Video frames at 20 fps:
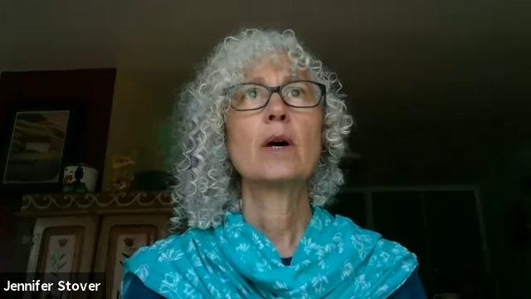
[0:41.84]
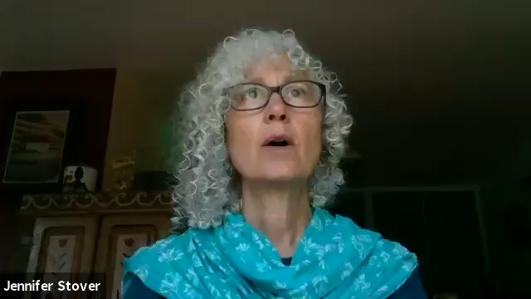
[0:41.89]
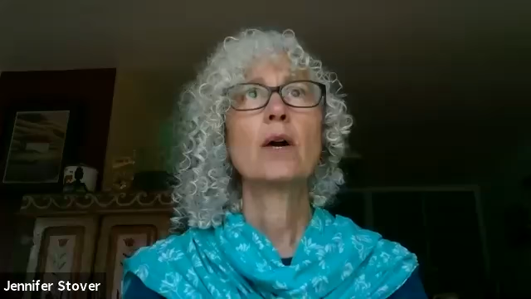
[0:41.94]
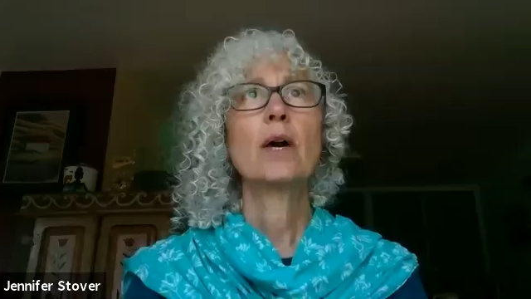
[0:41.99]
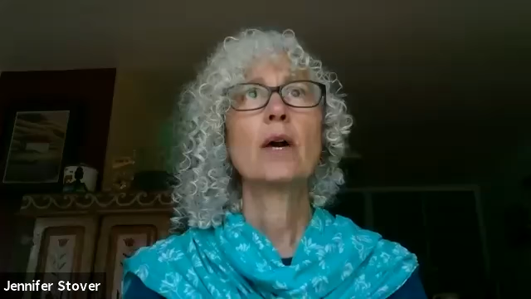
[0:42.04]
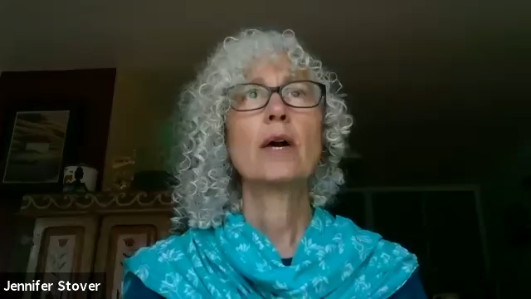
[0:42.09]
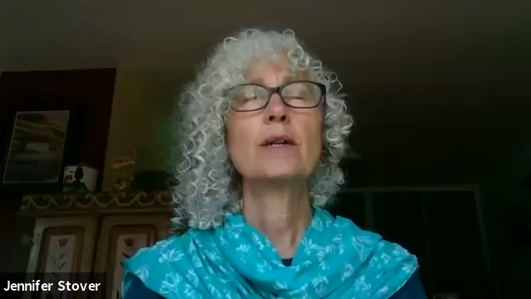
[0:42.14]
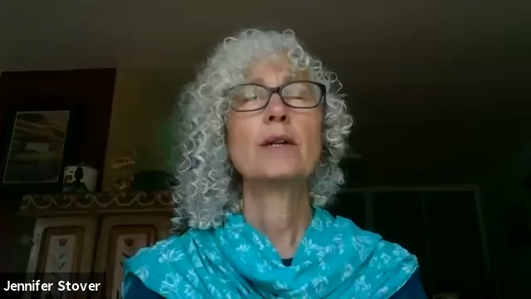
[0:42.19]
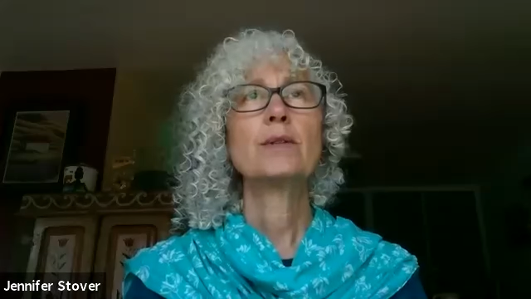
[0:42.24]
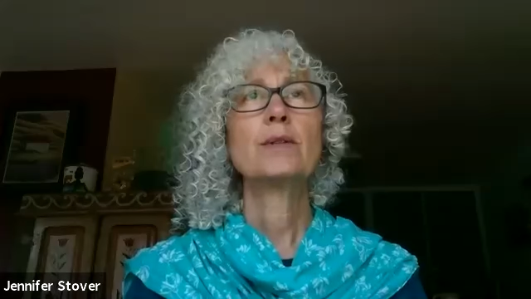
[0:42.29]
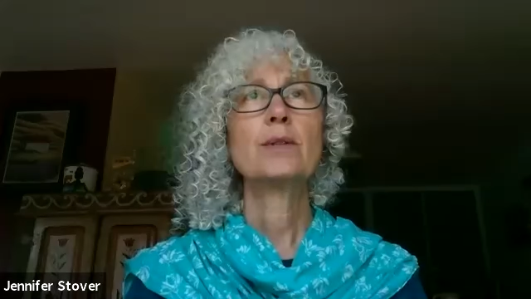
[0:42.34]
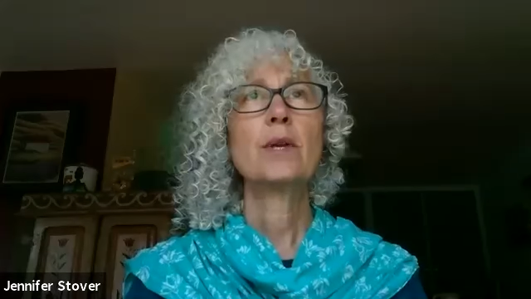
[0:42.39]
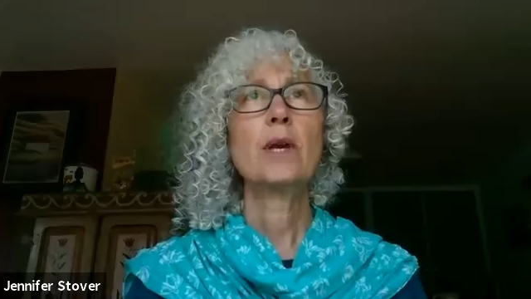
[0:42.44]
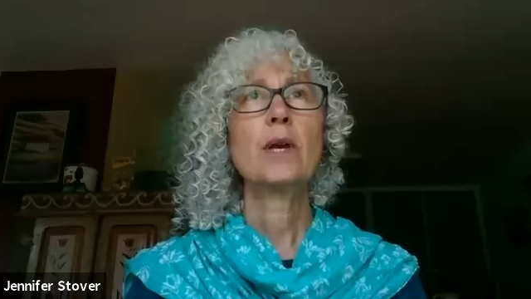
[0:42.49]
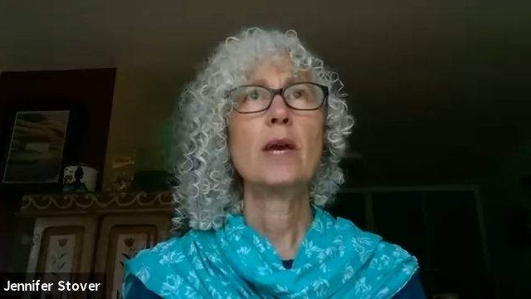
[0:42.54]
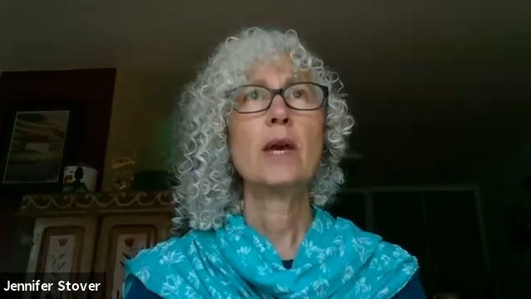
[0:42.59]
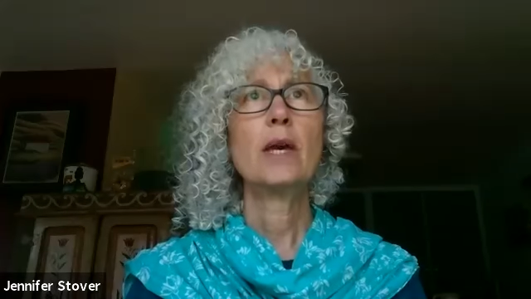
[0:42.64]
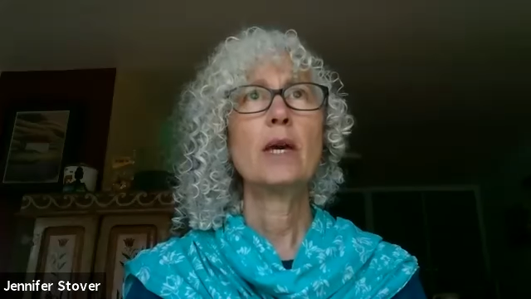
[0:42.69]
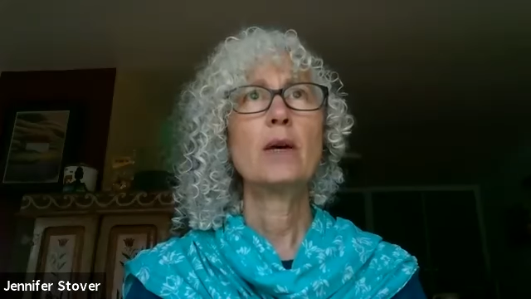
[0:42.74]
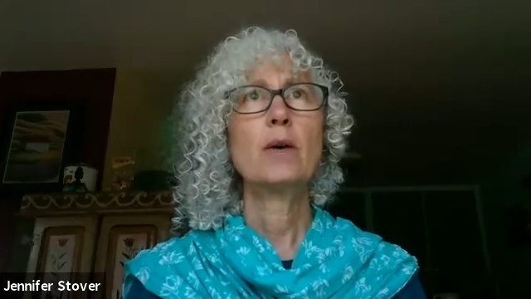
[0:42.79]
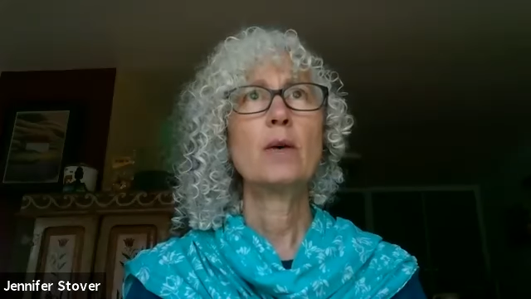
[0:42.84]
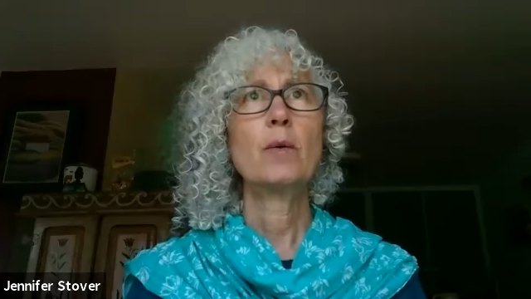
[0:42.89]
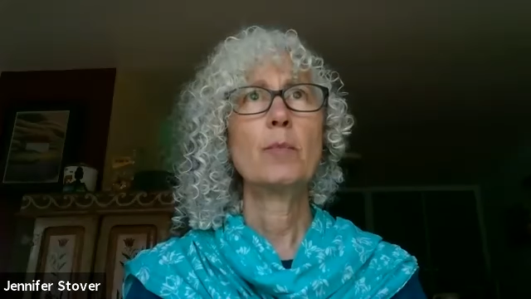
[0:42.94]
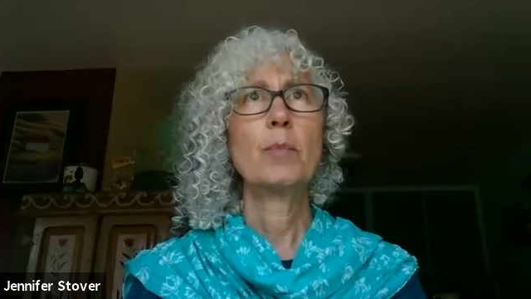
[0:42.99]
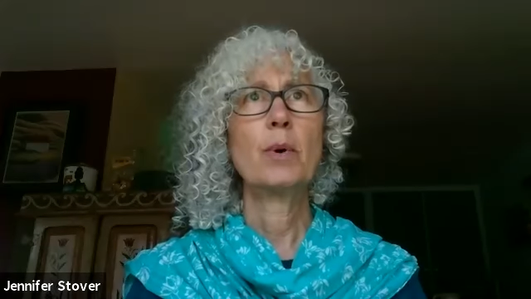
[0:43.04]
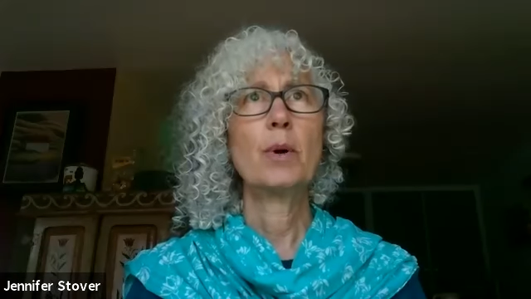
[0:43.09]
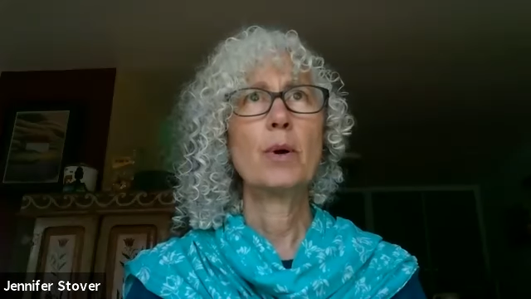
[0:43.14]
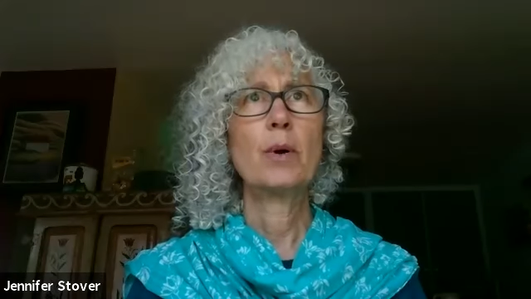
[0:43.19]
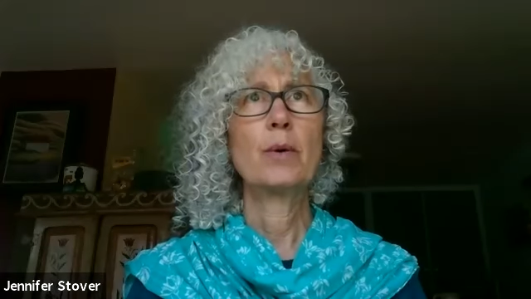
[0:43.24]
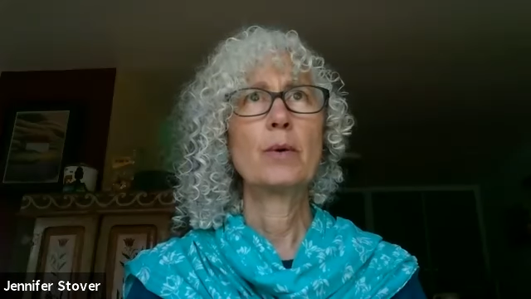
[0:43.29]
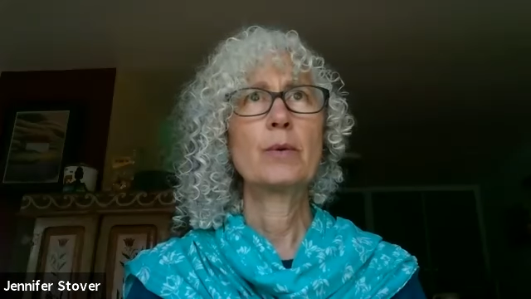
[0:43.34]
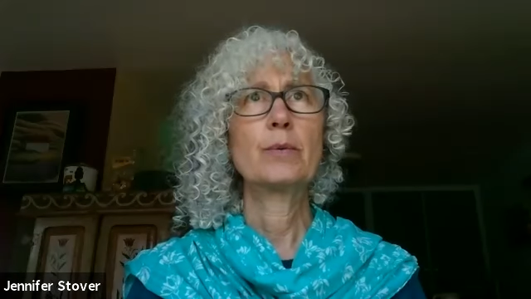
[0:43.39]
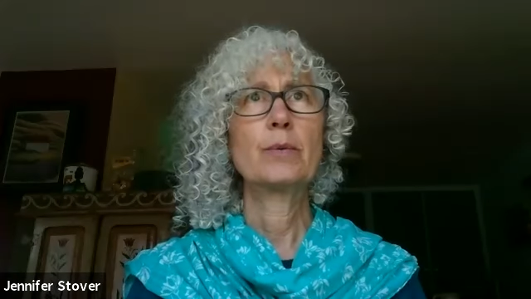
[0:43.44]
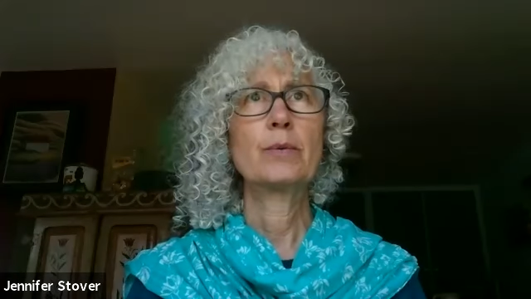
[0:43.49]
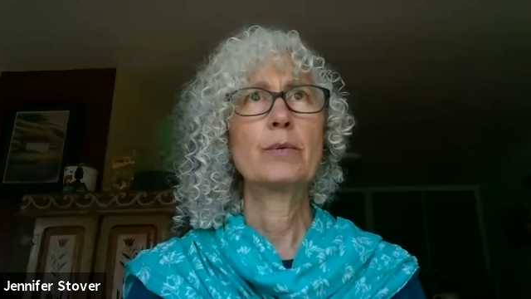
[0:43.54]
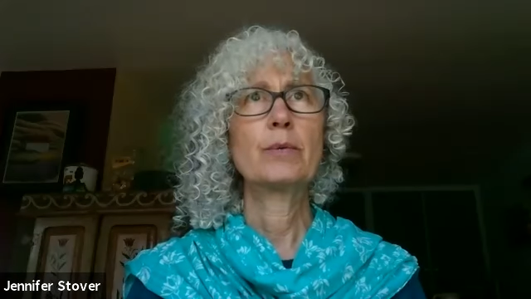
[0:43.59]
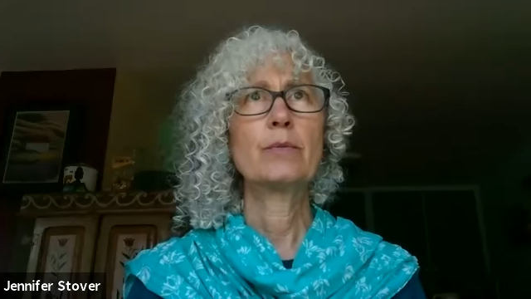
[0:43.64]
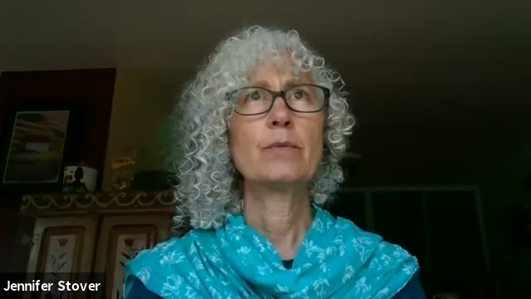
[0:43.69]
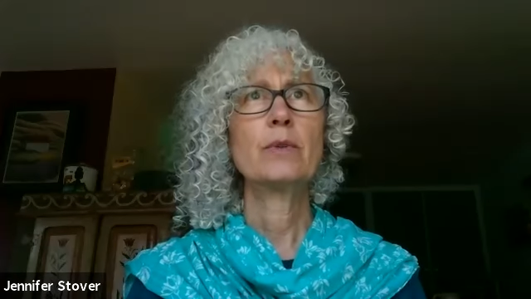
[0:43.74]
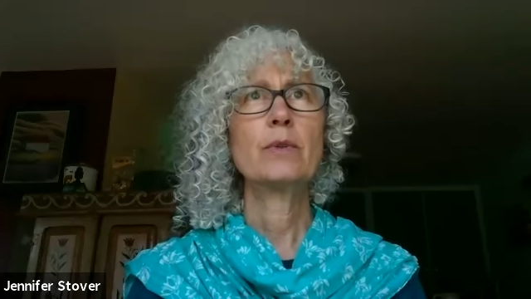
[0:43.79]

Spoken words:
and tailbone,